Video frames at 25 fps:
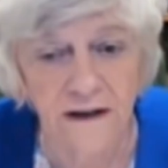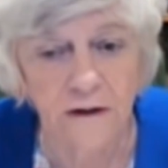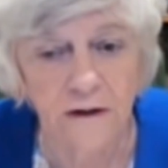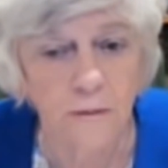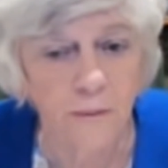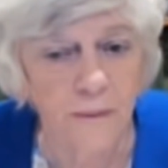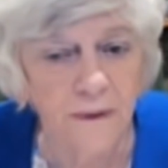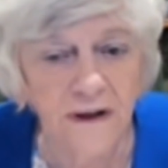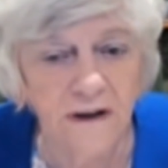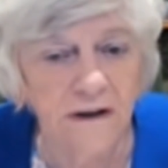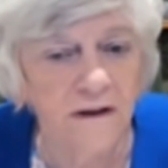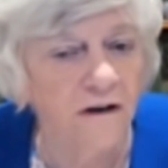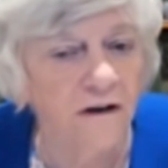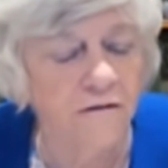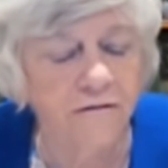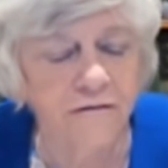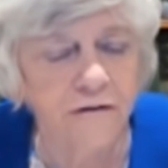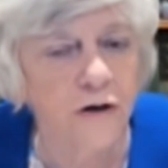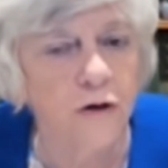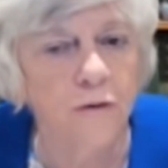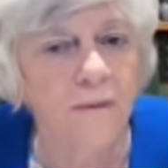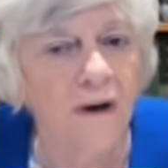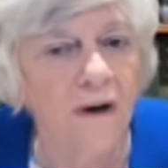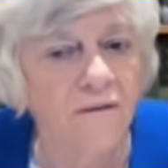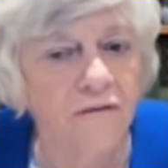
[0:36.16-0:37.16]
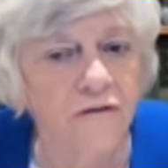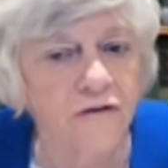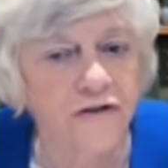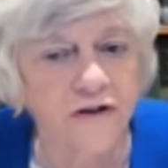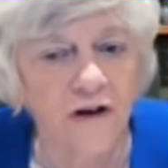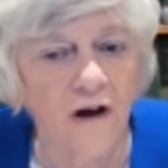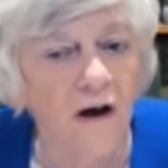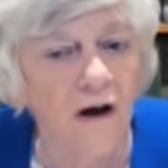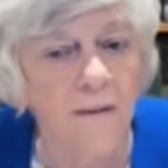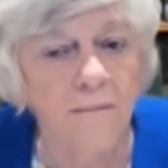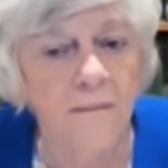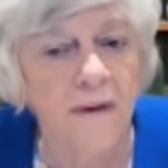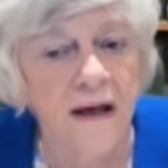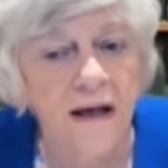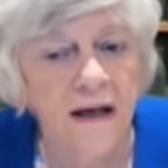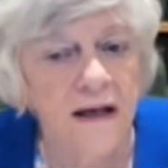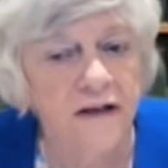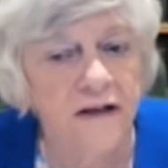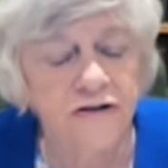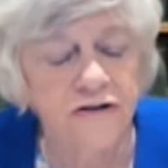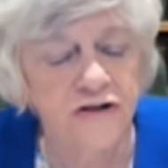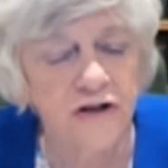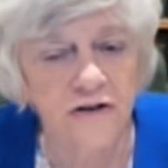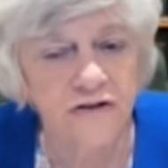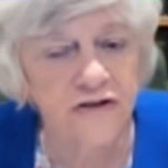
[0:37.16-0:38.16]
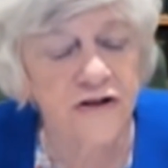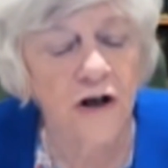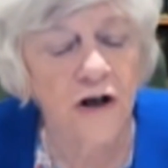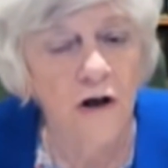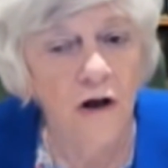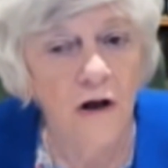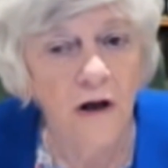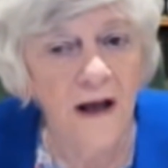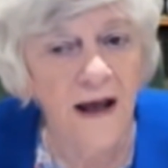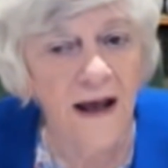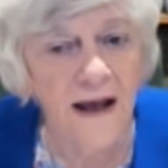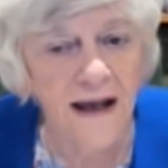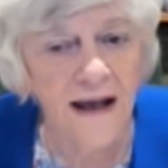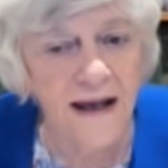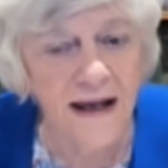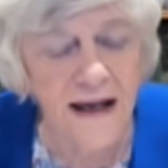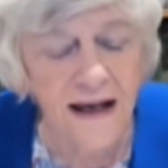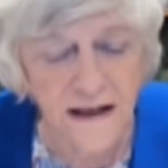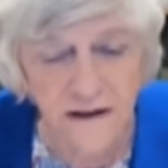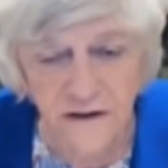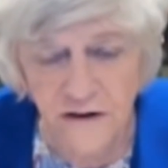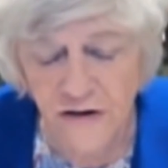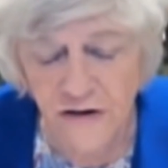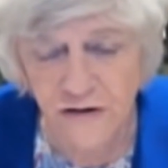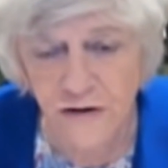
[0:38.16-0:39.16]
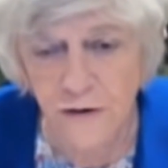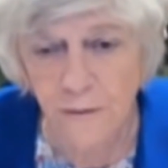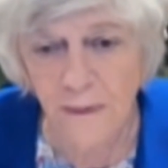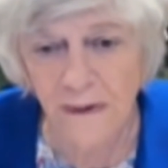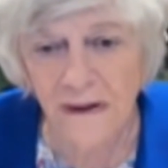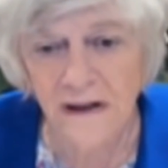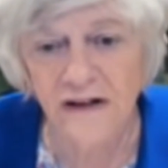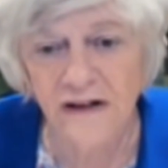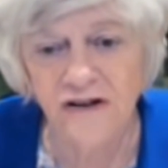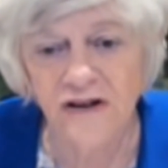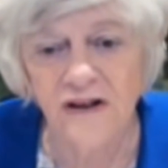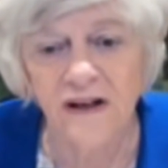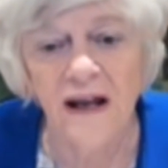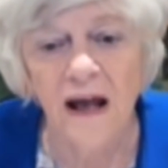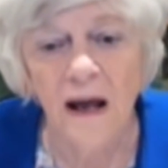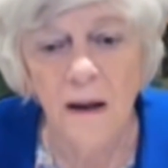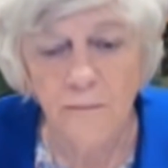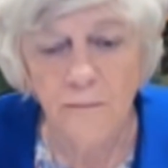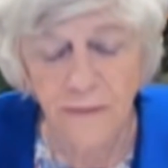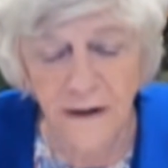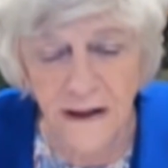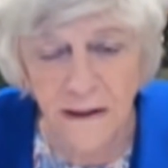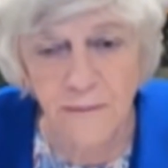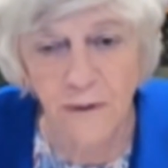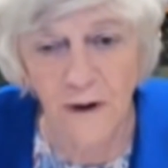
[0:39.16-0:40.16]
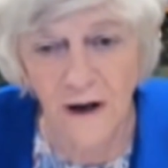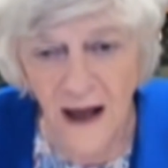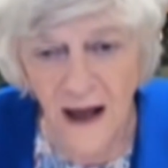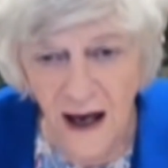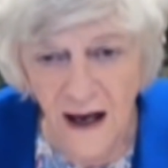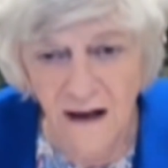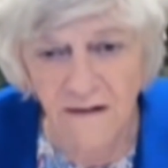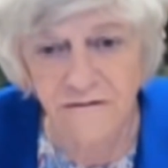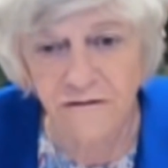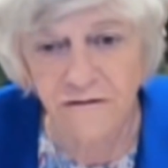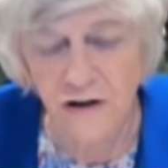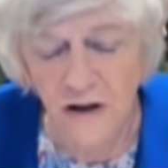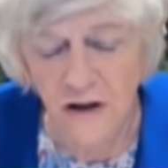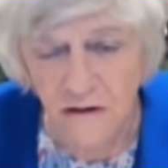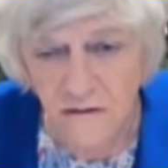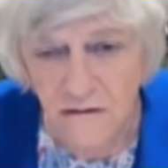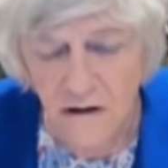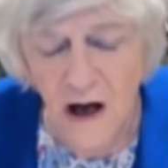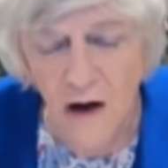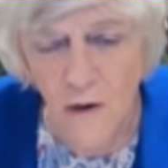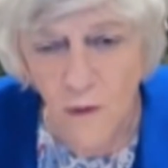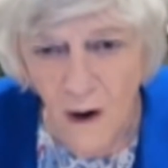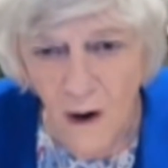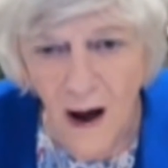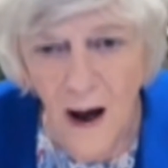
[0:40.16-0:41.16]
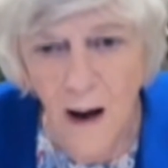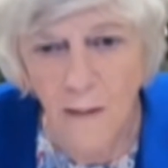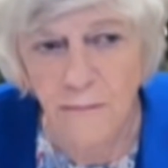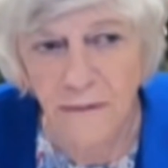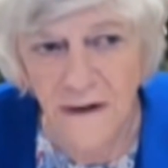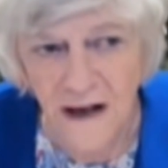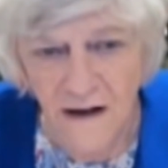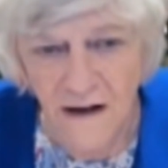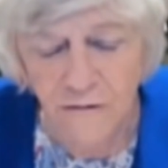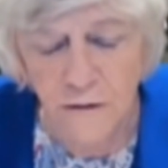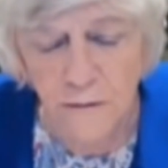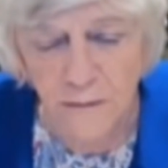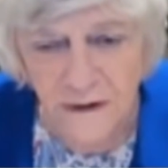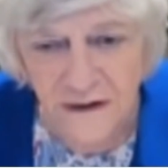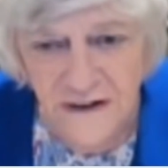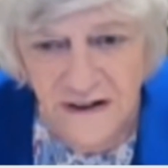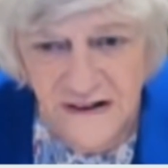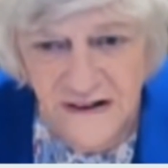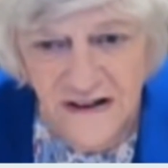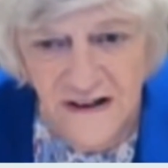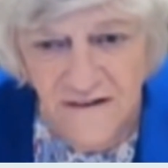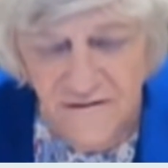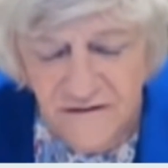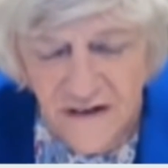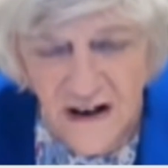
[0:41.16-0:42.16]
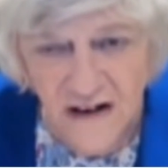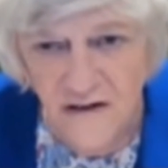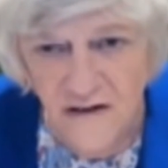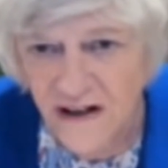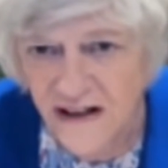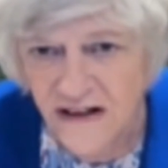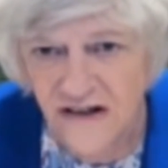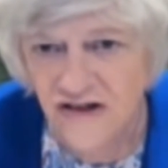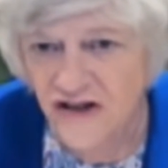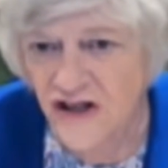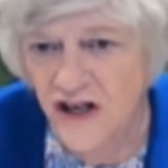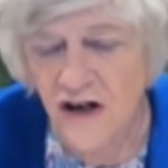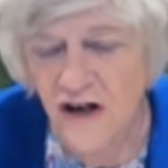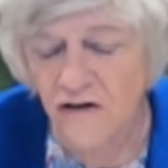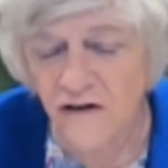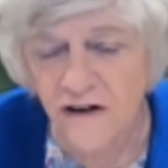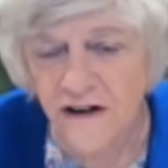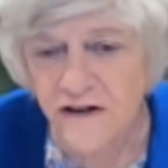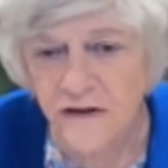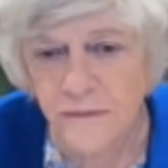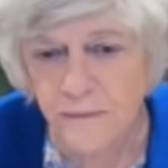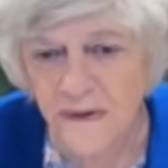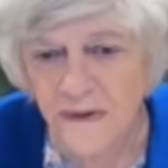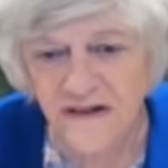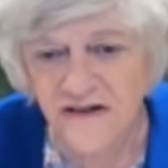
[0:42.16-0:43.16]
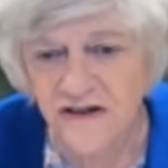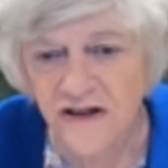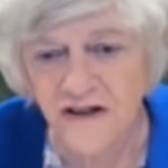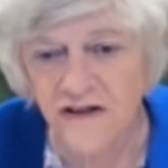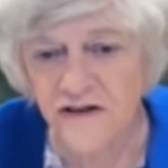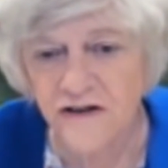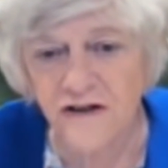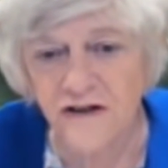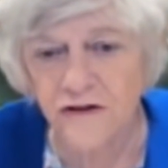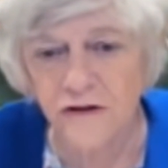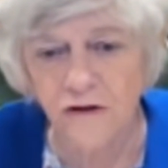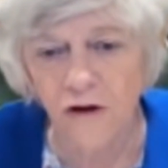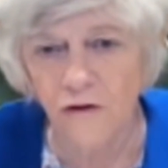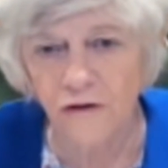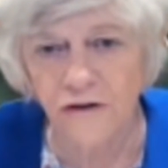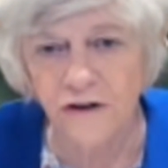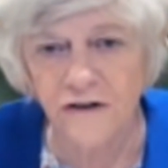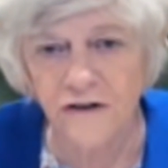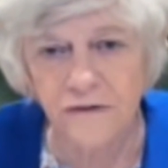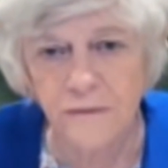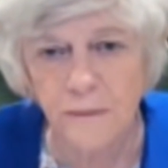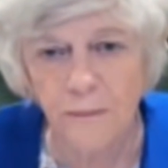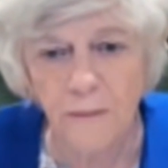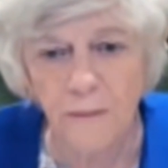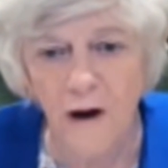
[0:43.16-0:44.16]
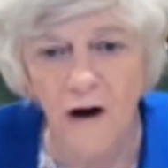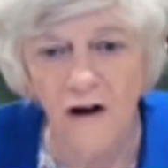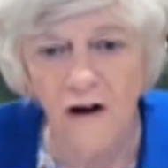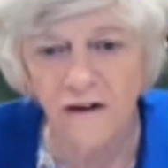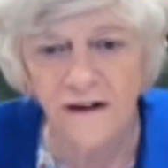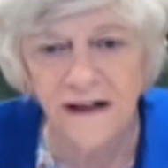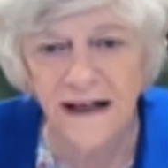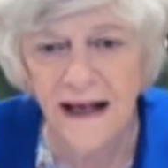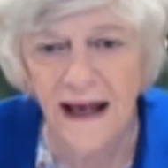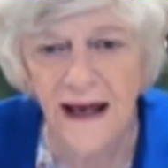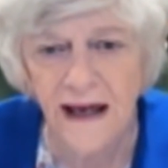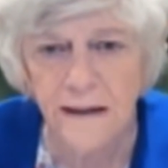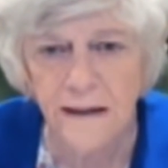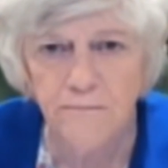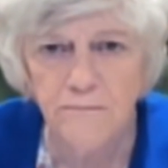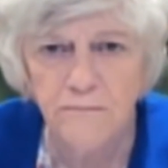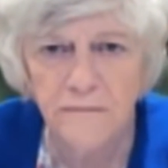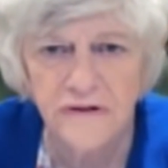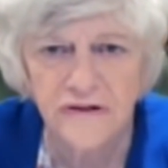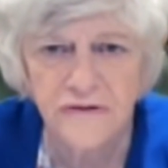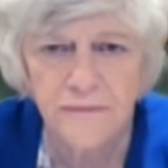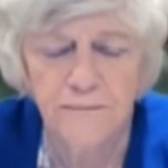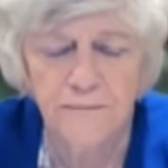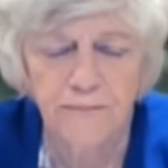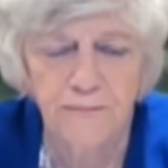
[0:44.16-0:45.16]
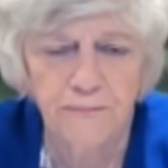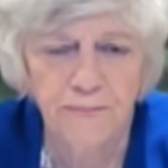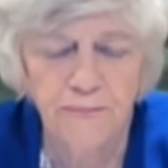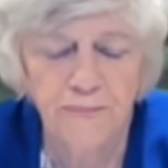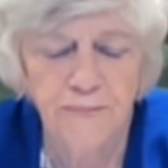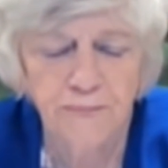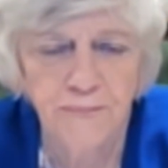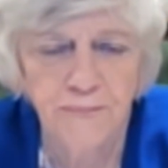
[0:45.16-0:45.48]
going to be in a few months' time. It's just you, instability. Yeah. People have to grow up. Government is a very serious business. It's not just party games.